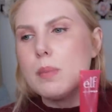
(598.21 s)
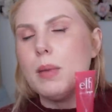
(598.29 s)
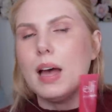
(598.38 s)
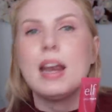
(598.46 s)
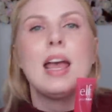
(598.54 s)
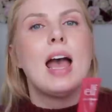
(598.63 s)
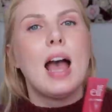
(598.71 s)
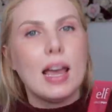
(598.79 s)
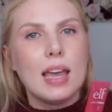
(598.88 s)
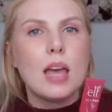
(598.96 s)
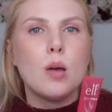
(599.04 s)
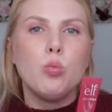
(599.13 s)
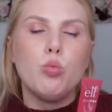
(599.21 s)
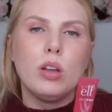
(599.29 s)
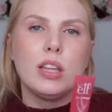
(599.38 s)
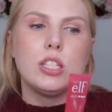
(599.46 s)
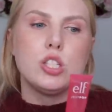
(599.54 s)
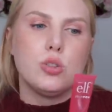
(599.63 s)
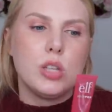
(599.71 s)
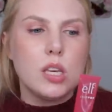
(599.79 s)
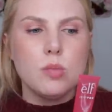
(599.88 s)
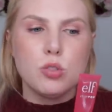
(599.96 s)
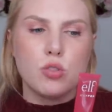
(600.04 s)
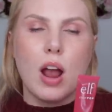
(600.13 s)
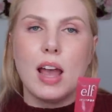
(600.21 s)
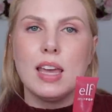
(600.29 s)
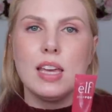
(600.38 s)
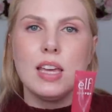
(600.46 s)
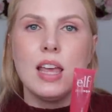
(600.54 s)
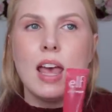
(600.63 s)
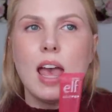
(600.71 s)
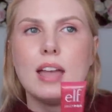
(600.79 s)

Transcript: but I am willing to keep trying